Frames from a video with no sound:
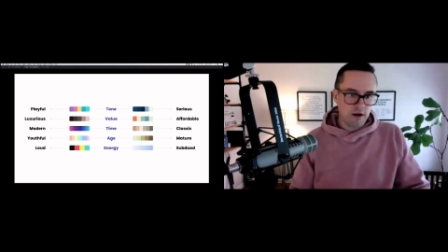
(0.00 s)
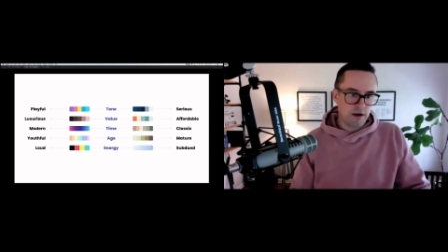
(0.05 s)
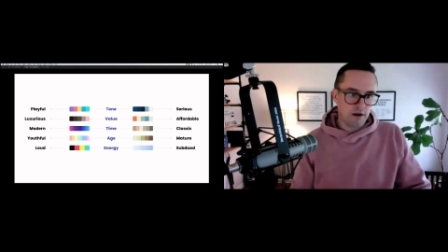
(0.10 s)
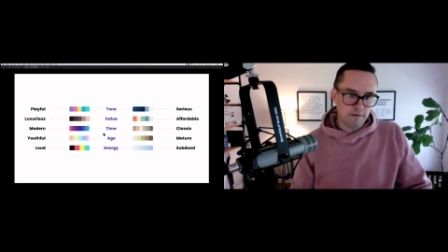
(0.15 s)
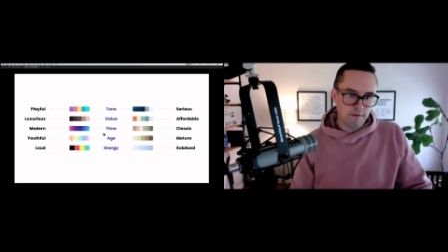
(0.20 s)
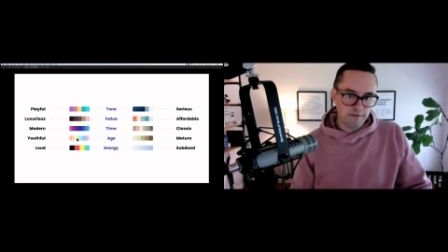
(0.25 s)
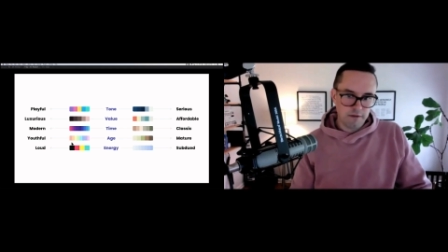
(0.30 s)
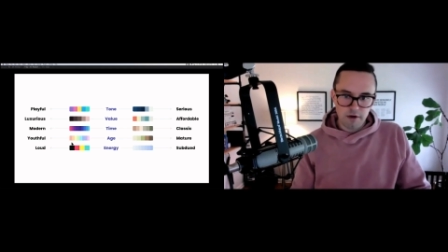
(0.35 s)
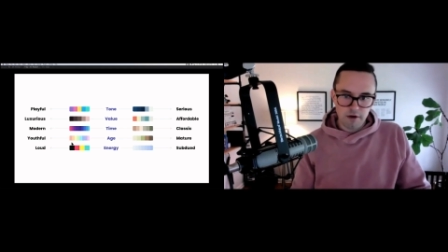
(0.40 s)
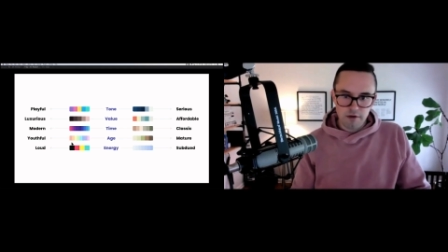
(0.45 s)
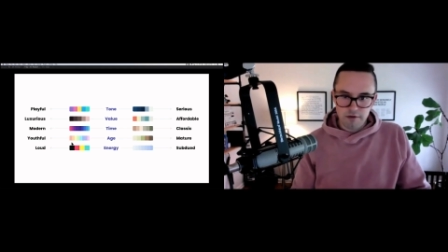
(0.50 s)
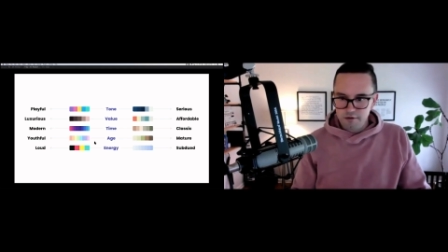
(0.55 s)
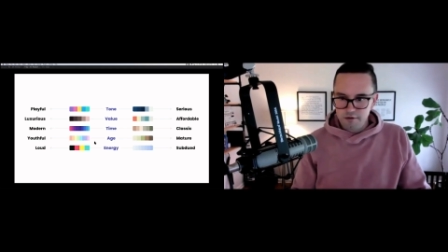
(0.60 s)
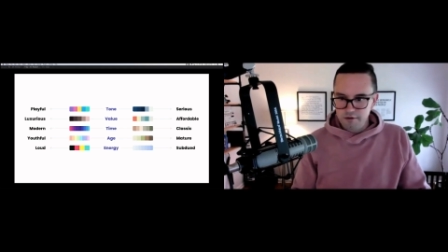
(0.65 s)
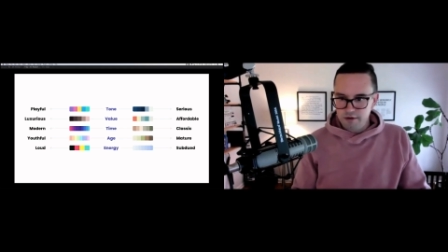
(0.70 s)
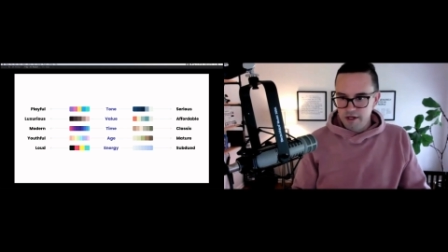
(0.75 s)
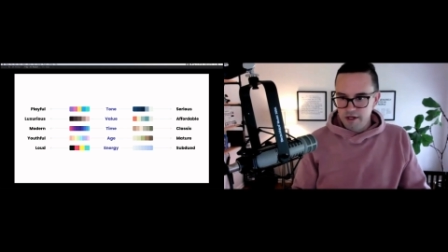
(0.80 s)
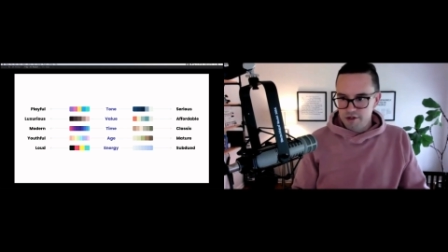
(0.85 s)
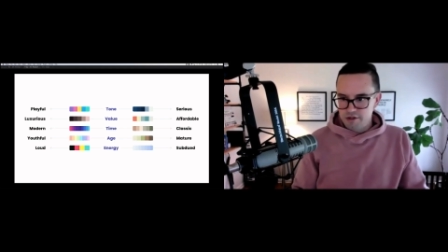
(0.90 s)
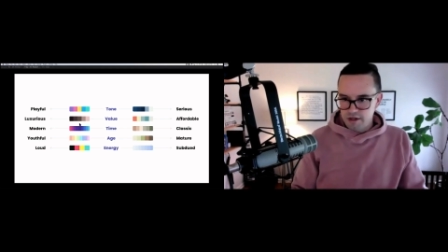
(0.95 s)
I don't have to go
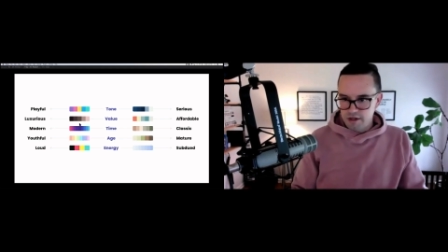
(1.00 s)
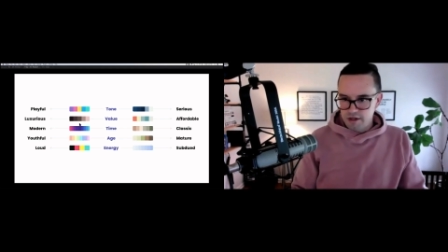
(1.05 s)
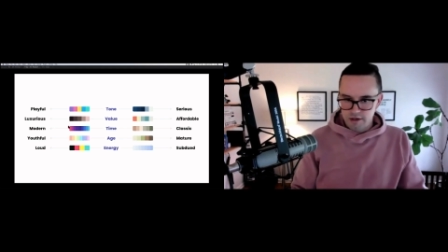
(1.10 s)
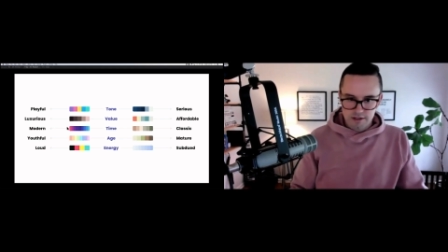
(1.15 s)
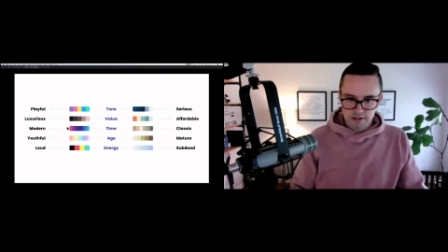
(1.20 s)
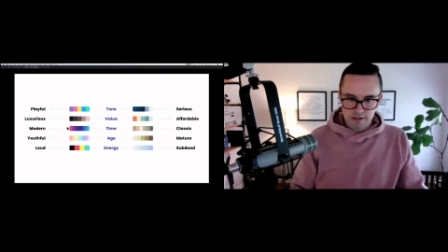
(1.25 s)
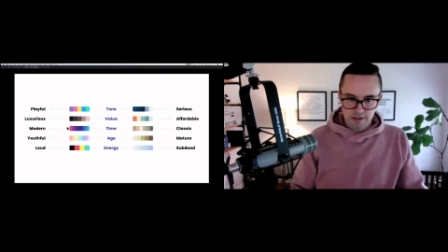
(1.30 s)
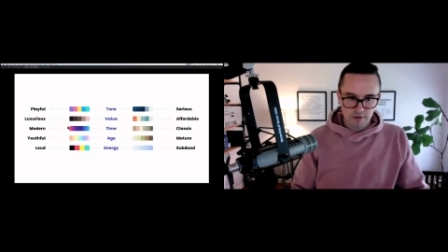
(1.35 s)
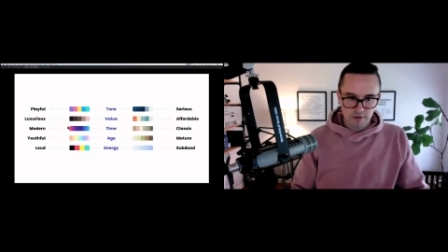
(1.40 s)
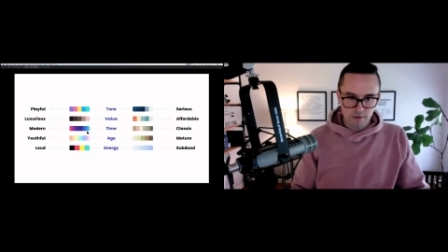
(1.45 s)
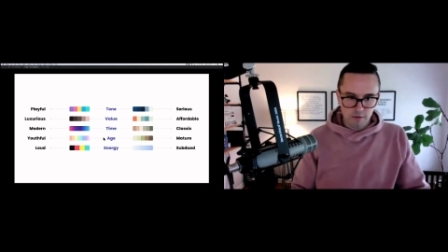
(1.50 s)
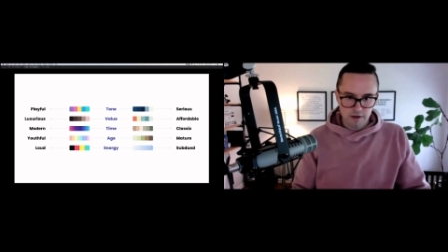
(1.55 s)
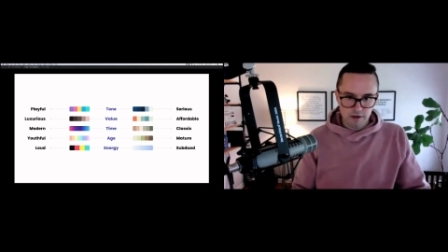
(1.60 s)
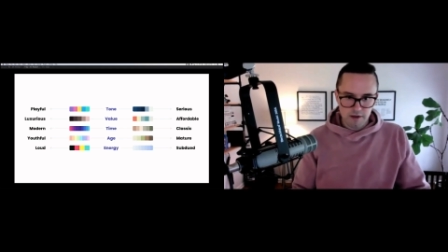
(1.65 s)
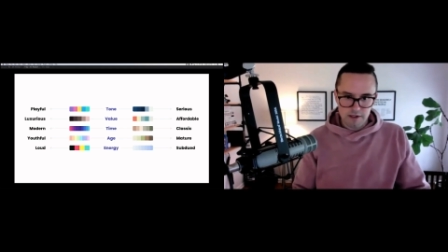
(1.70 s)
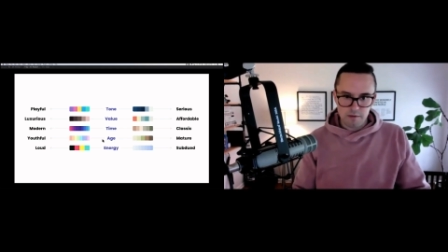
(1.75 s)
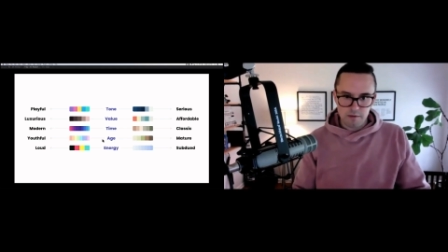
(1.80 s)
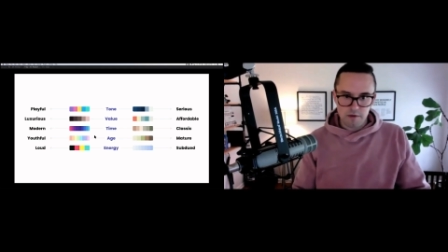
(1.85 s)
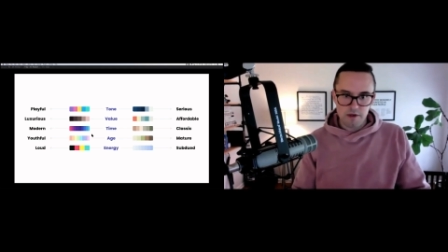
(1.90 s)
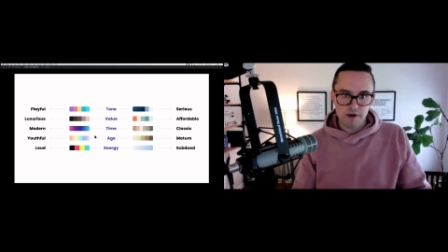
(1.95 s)
through each single one
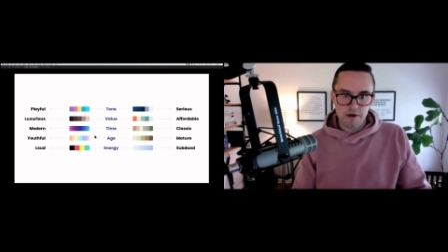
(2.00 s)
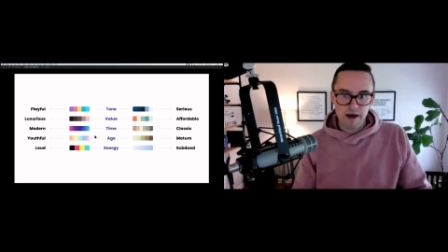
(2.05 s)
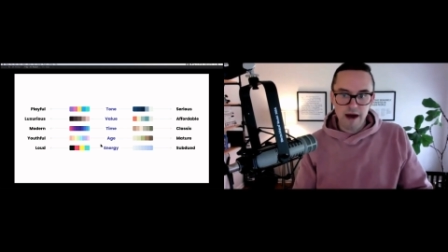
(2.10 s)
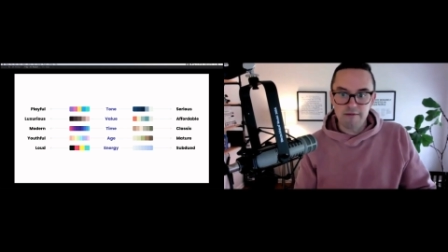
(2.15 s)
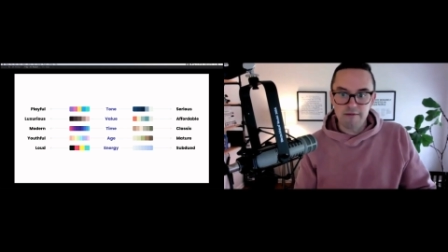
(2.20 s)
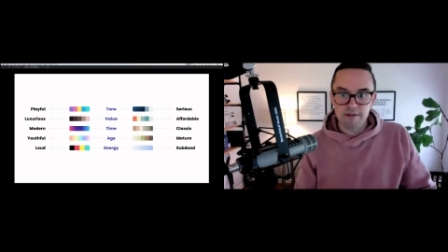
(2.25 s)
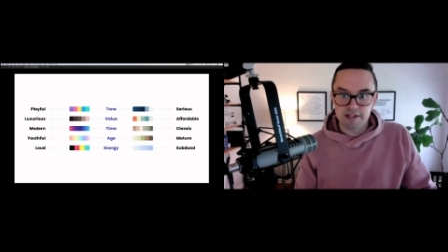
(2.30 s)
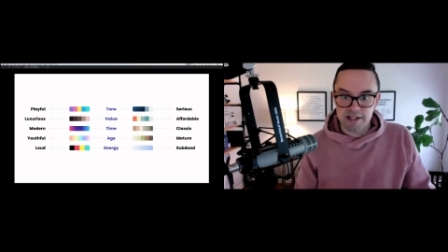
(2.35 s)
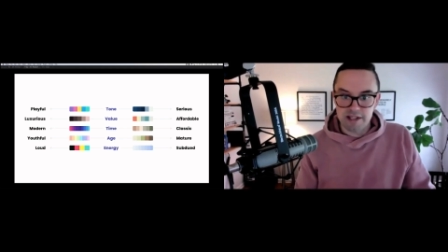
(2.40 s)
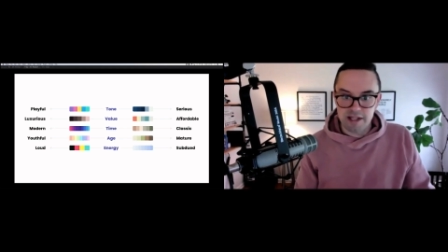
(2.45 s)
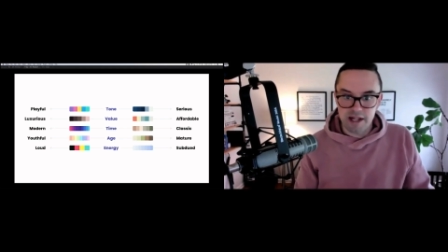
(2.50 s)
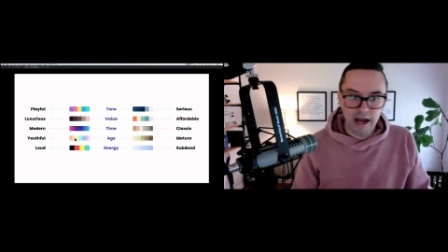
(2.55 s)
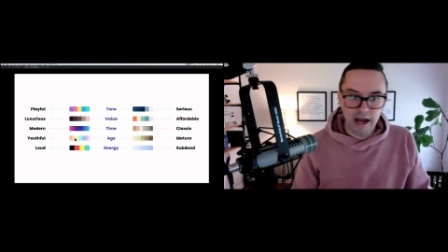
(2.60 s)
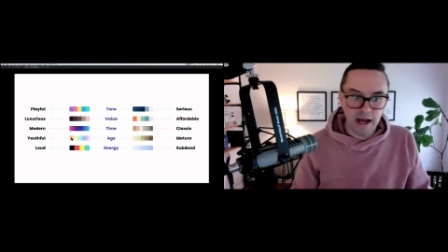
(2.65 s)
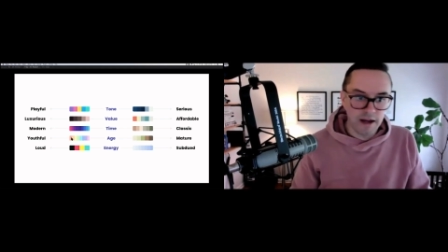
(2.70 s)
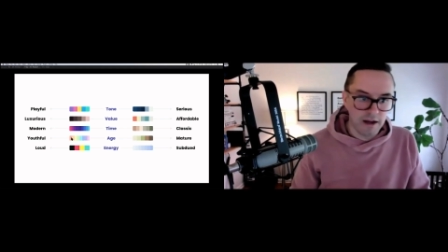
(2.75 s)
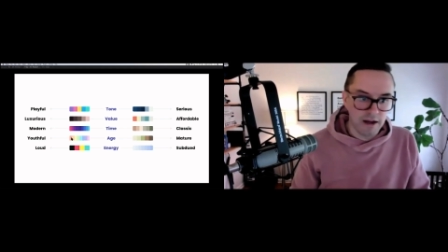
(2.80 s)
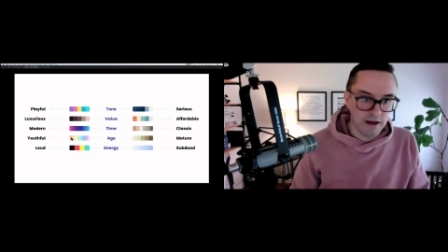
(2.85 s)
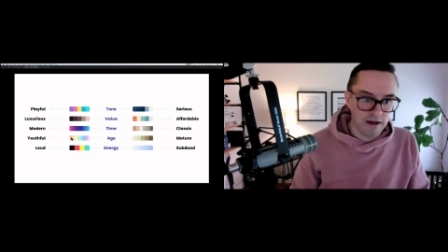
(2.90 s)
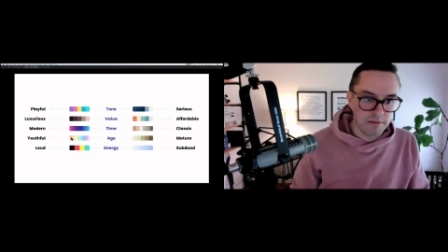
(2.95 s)
of these, but you'll have the
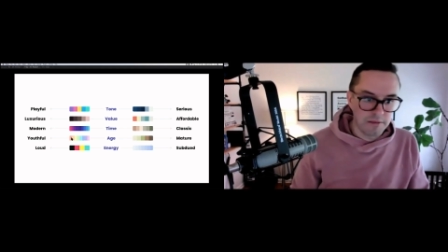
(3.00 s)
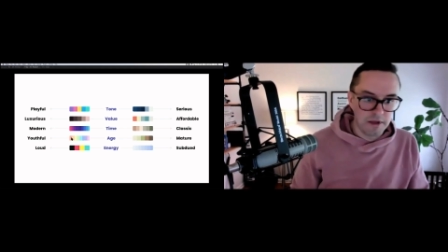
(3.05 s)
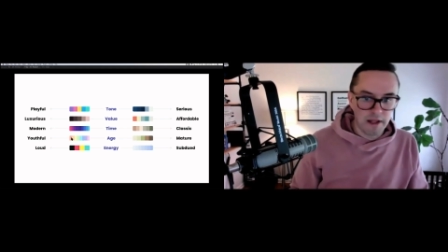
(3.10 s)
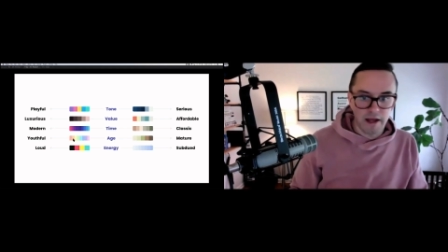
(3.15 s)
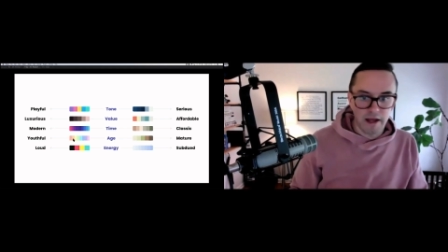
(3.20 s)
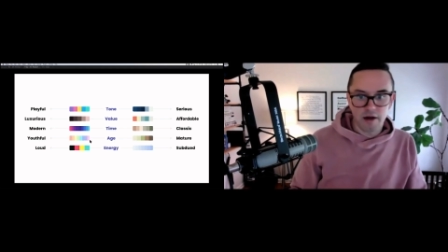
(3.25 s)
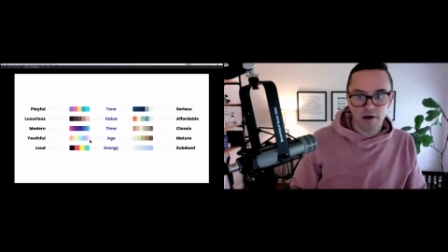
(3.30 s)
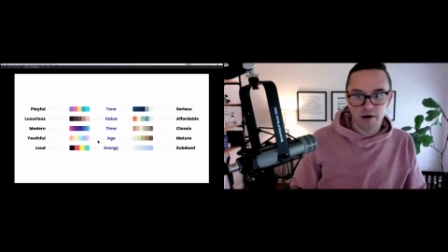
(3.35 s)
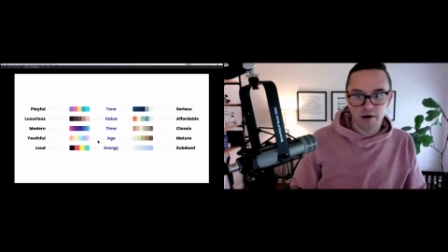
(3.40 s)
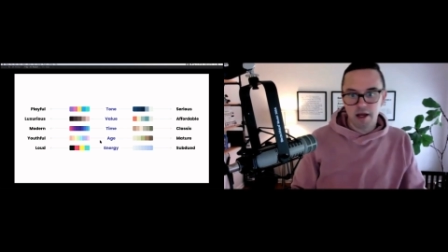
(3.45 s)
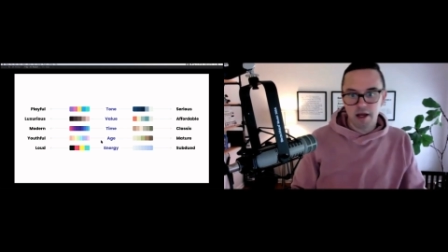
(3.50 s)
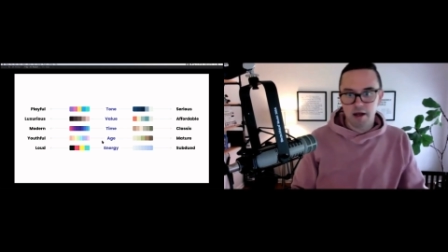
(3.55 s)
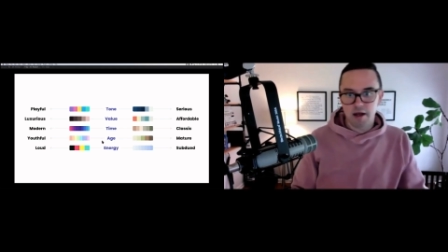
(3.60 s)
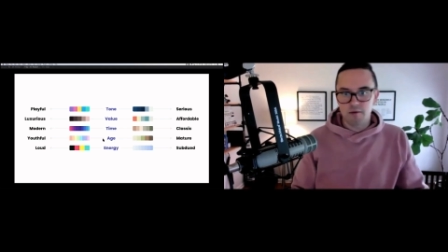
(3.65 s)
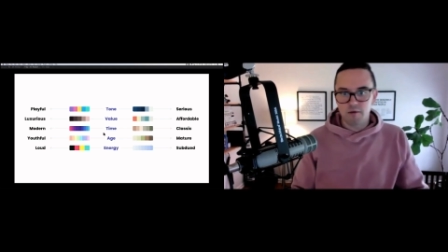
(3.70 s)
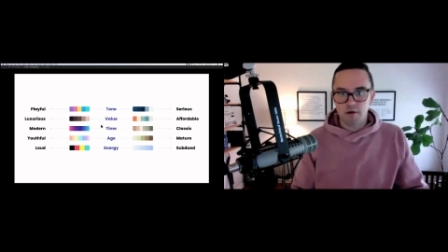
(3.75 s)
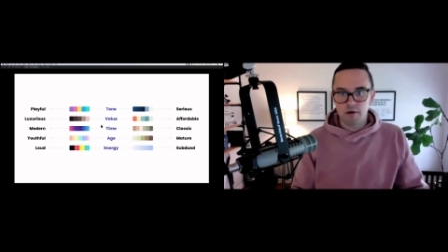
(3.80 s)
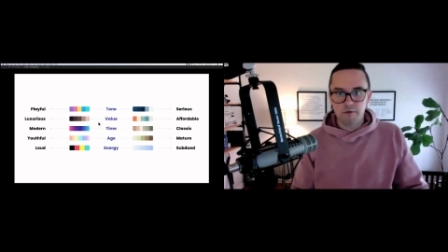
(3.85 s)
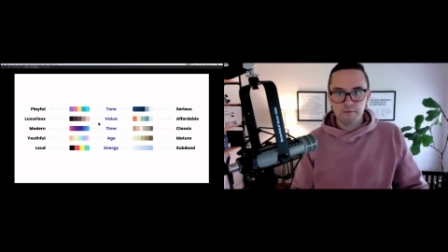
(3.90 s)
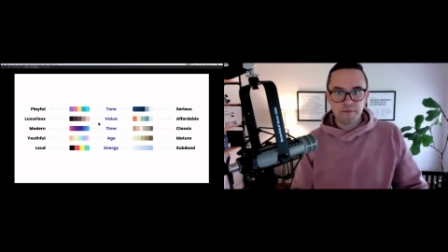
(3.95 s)
slide here to be like, okay,
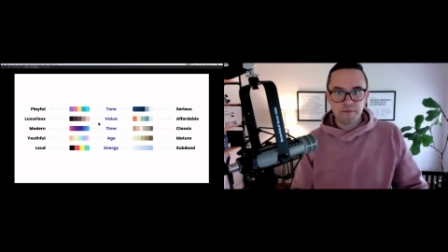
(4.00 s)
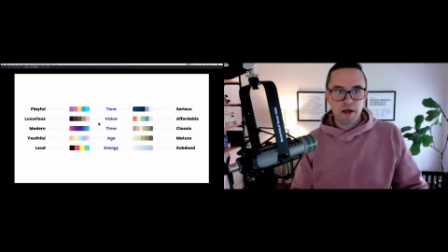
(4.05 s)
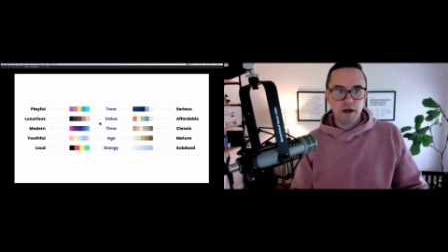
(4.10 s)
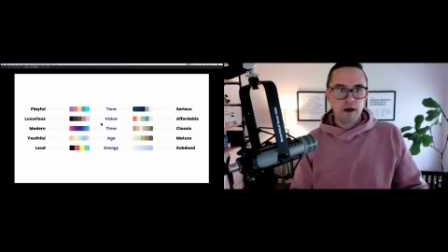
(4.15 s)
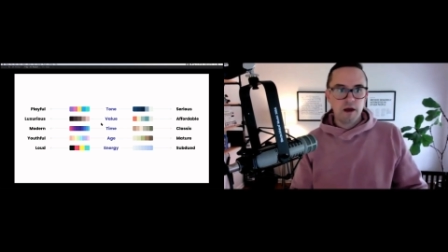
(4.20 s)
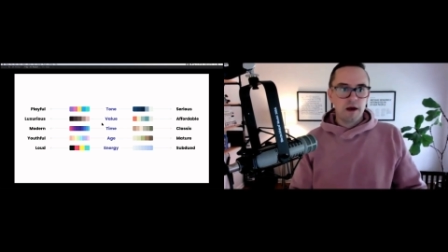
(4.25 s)
well,